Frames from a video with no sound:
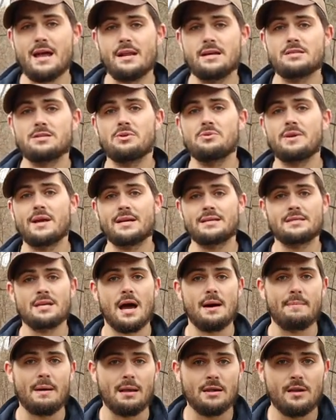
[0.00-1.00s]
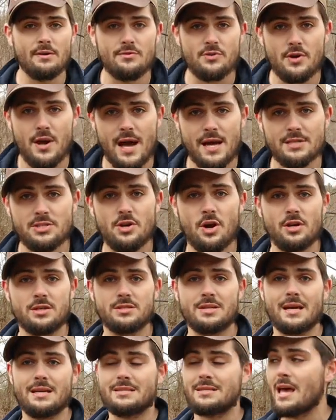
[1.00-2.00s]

And until next time, I love you guys. Y'all stay